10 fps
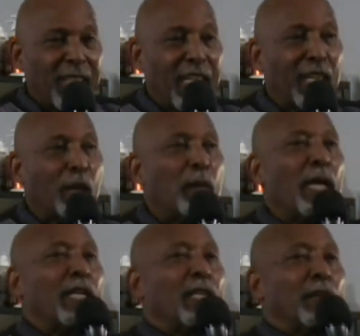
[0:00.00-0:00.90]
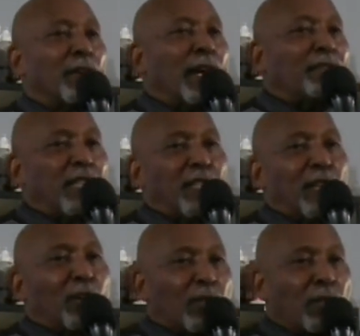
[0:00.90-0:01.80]
Thank God we had enough
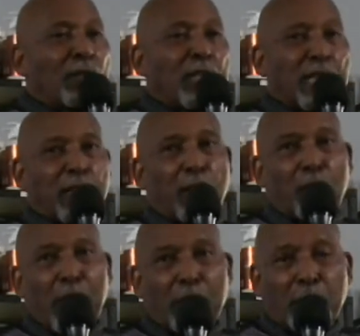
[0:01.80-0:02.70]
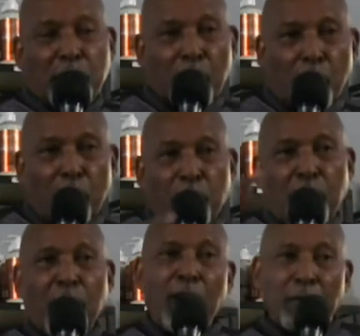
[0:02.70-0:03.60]
African going on that they all were able to
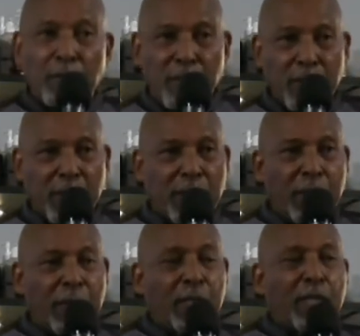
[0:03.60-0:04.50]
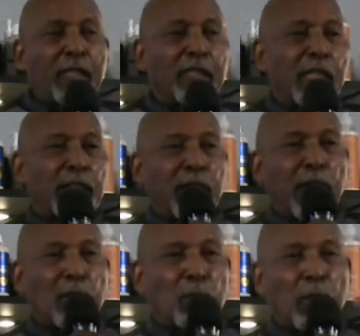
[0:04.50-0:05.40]
overcome. Because there's
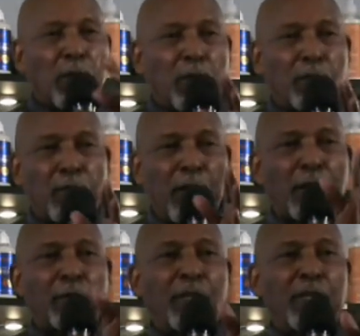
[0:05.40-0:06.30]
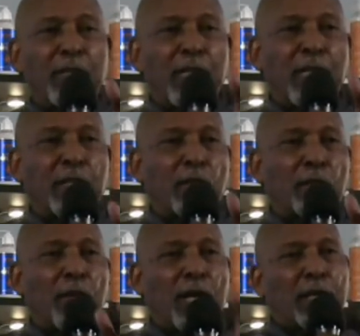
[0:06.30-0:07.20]
another world for everything your
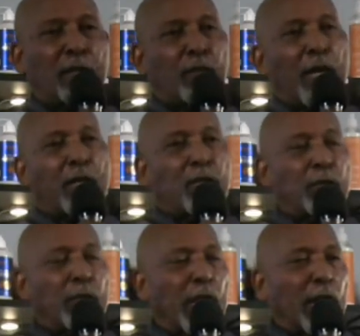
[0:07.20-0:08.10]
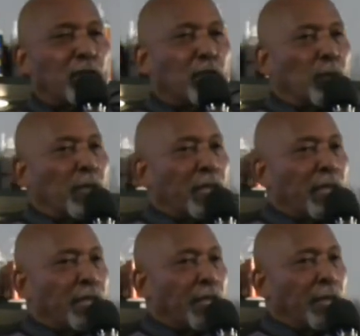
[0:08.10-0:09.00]
father tried to guide you with
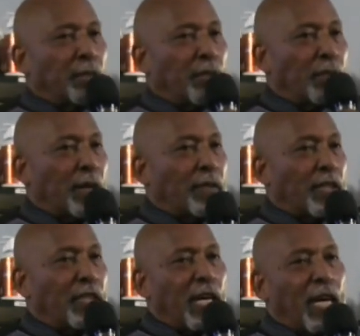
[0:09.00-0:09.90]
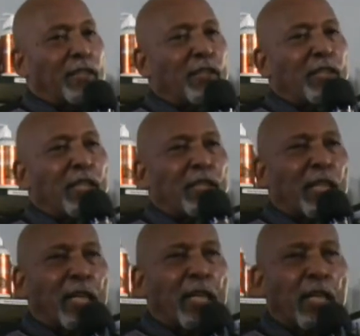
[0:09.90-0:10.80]
in terms of African consciousness
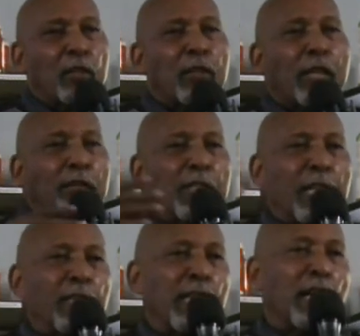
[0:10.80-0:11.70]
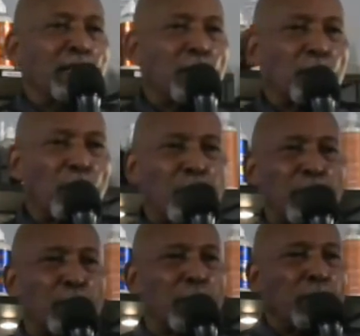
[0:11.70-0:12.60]
you are gonna have 10,000
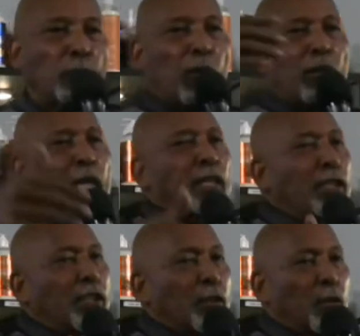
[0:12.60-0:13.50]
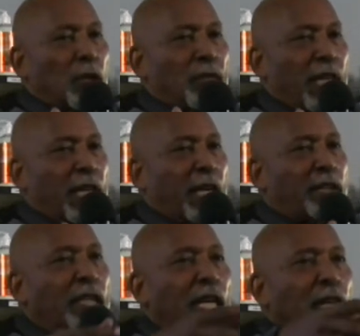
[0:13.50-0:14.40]
forces when you walk out of the door of that
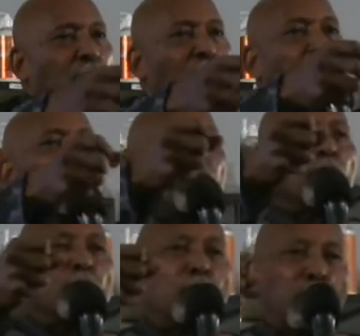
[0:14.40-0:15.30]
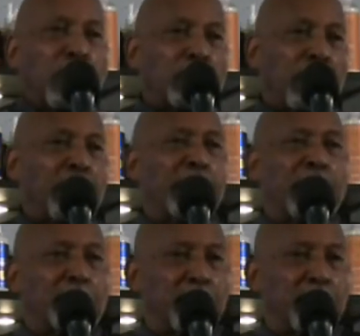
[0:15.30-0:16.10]
house trying to pull you someplace else.